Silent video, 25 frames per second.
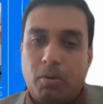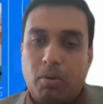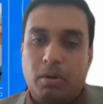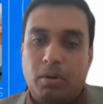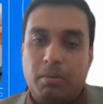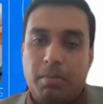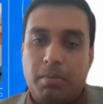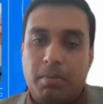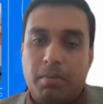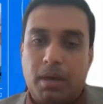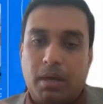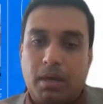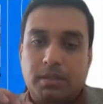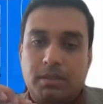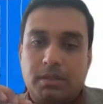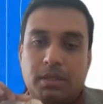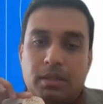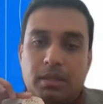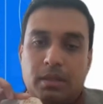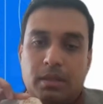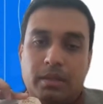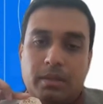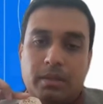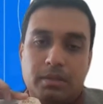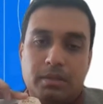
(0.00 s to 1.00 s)
bone mass
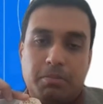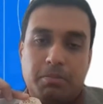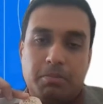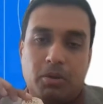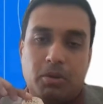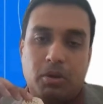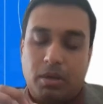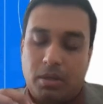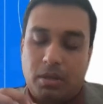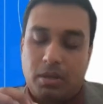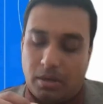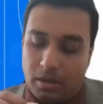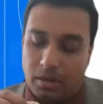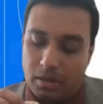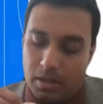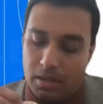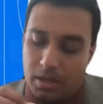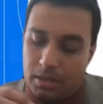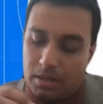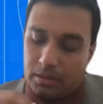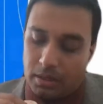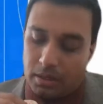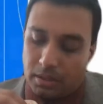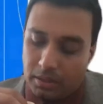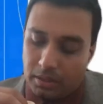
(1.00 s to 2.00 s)
in this model,
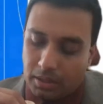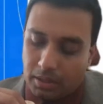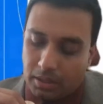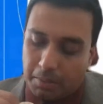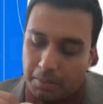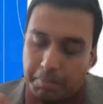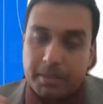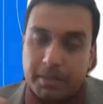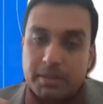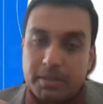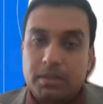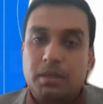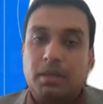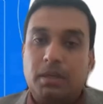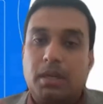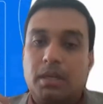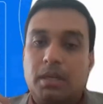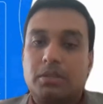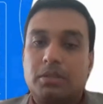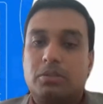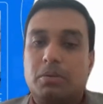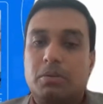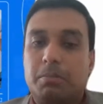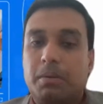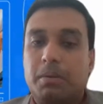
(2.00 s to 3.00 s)
30%
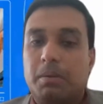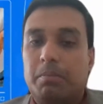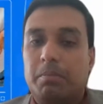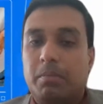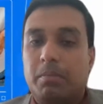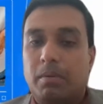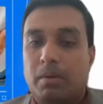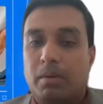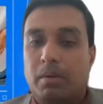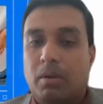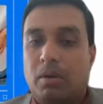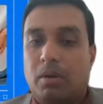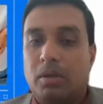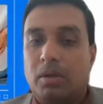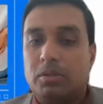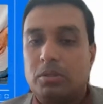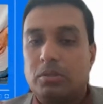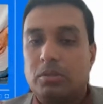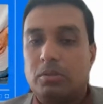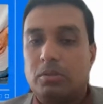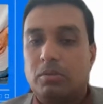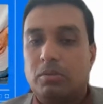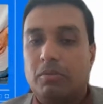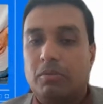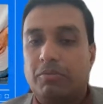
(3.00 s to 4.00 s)
has to be
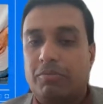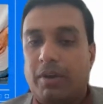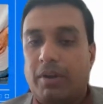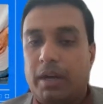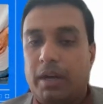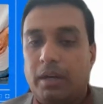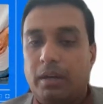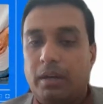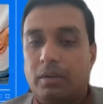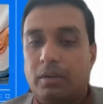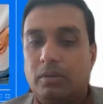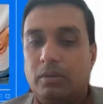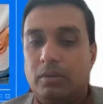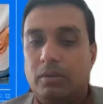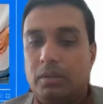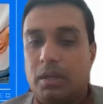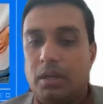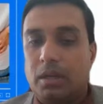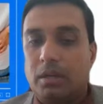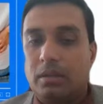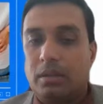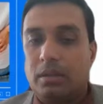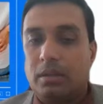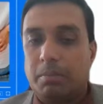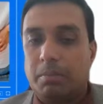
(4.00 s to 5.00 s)
lost to find out
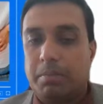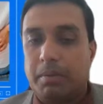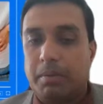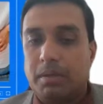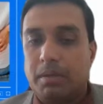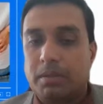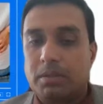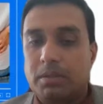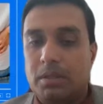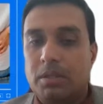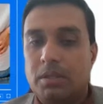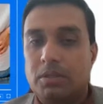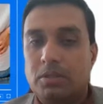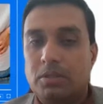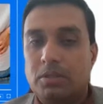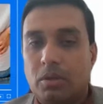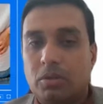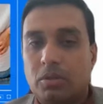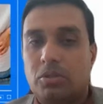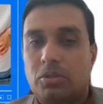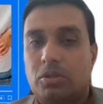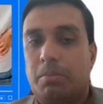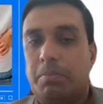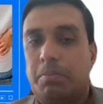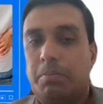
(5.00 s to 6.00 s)
that the person is
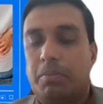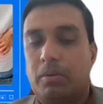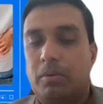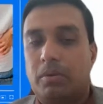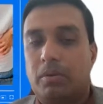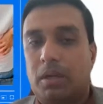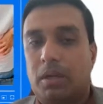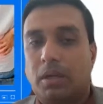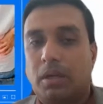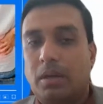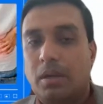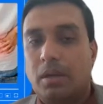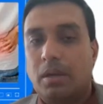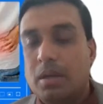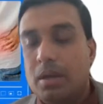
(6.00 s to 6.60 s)
osteoporotic.